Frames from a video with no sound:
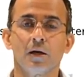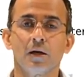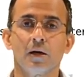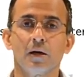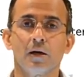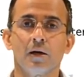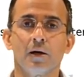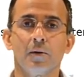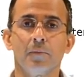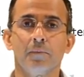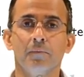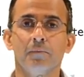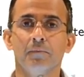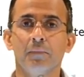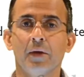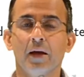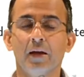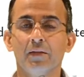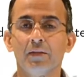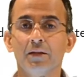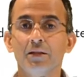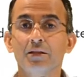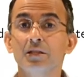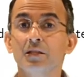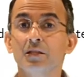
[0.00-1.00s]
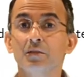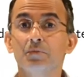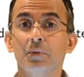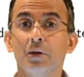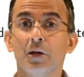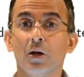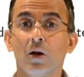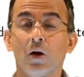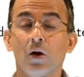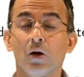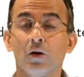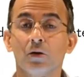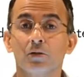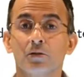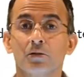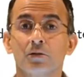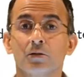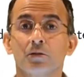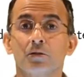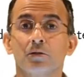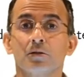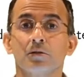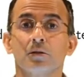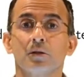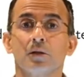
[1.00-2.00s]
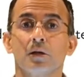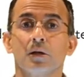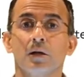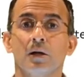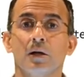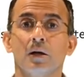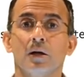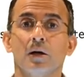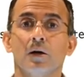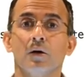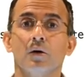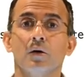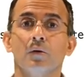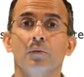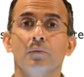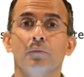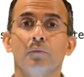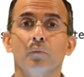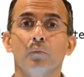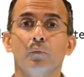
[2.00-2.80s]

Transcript: Um, and this is because Uh,